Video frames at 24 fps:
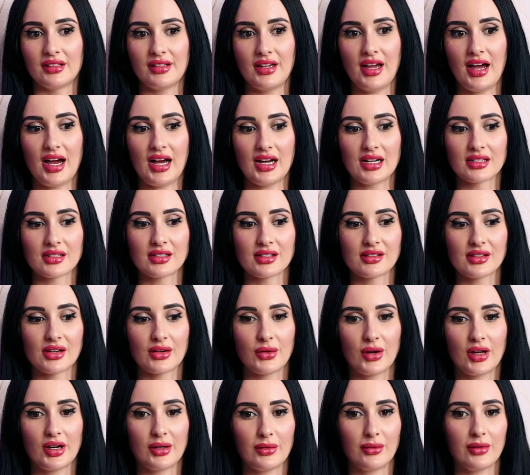Yeah.
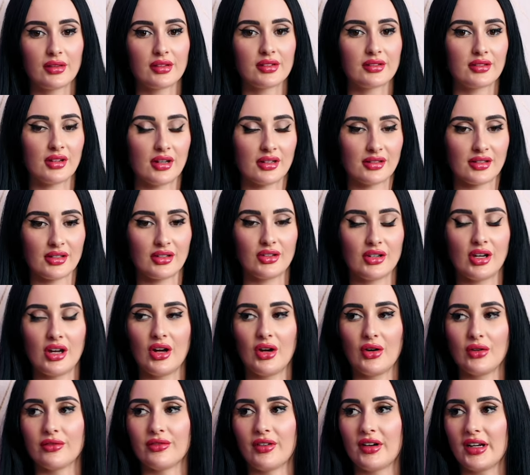So, anyone that doesn't
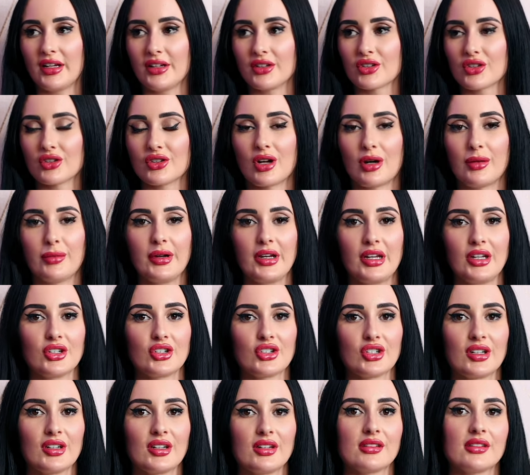know, financial
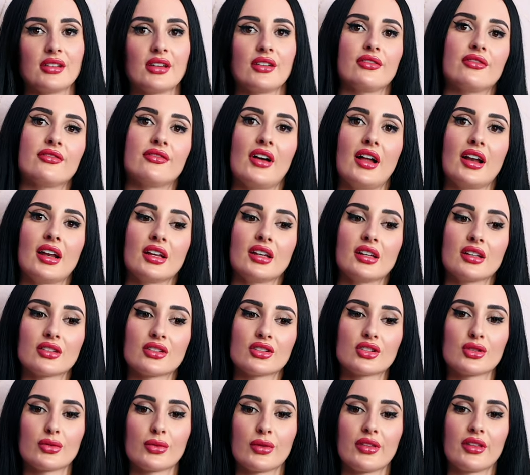domination is a
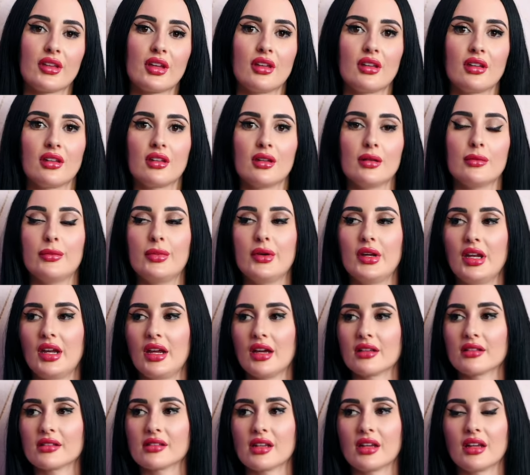fetish within the
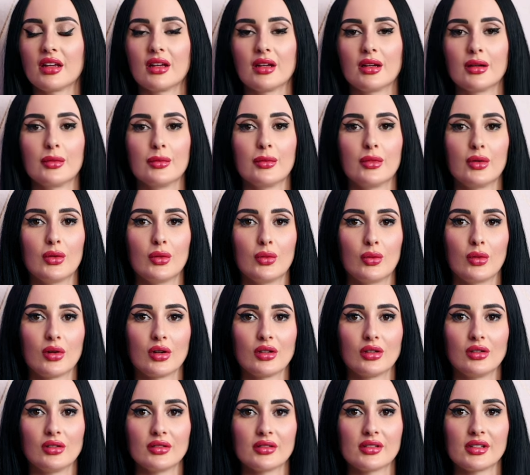BDSM
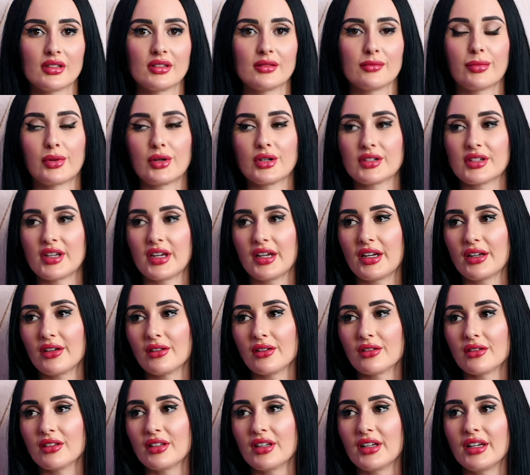world, and
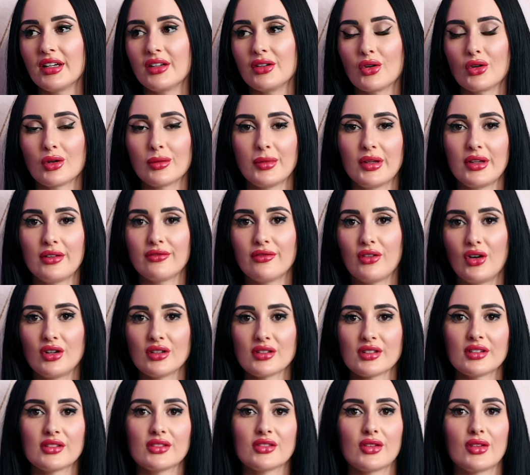particularly normally
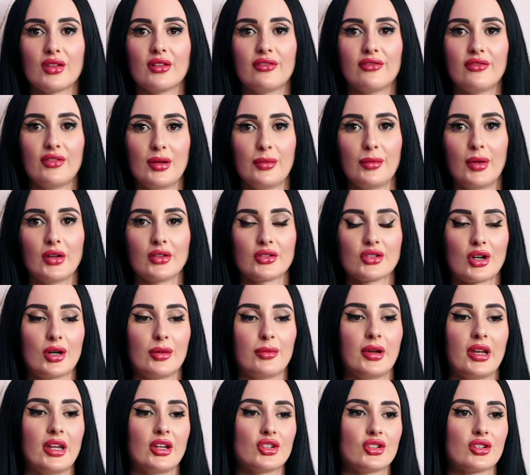falls into the female
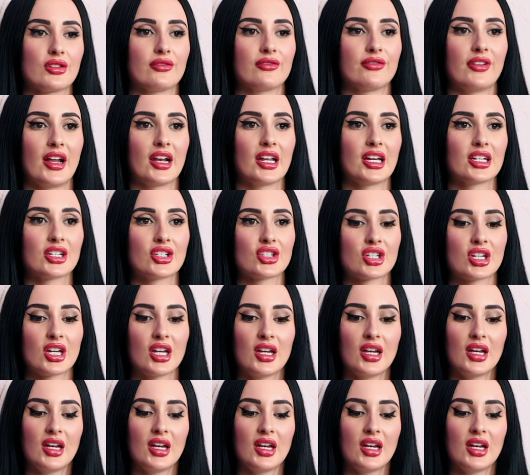domination fetish,